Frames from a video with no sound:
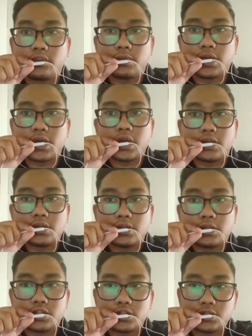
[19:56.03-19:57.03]
aspect
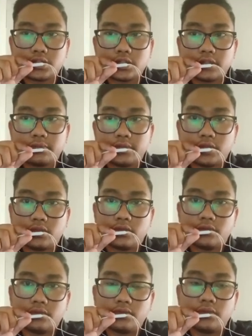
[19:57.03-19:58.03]
and relationship
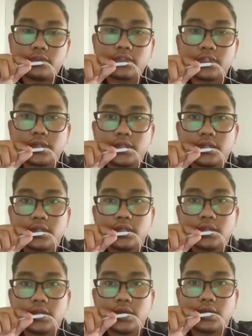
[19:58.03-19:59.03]
between food
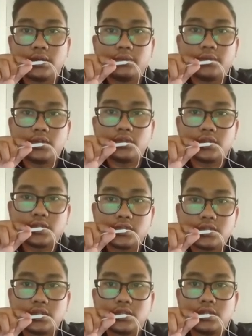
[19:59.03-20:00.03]
security and
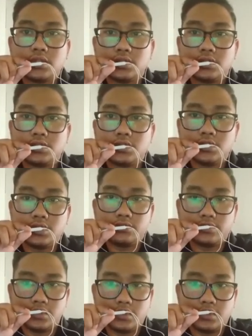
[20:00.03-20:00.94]
nutrition in different